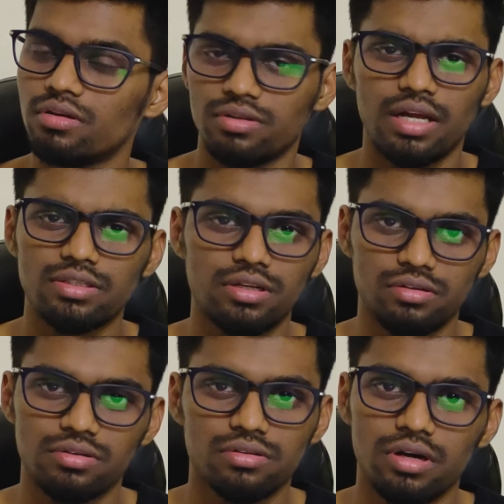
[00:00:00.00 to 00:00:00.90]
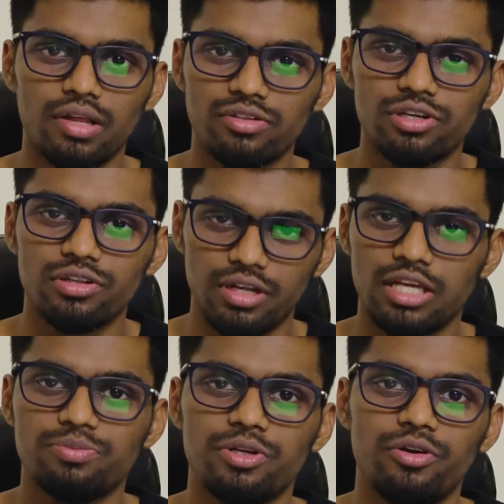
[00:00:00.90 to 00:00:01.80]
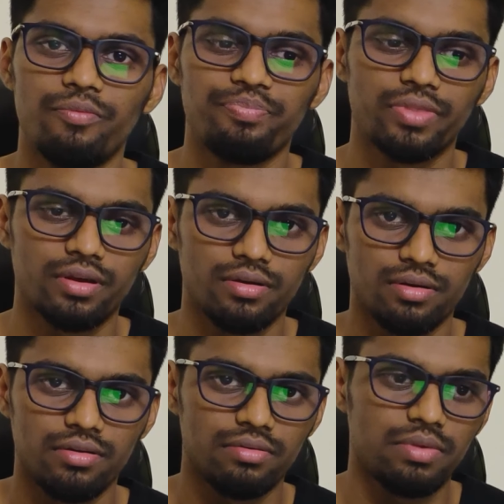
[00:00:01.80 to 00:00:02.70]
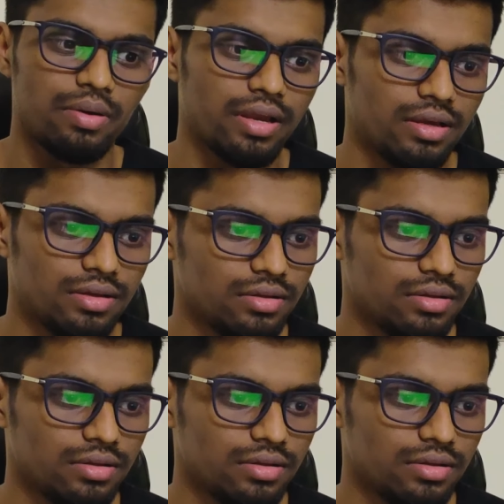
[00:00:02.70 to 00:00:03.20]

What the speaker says: that's it. I'll see you in the next video. Bye bye.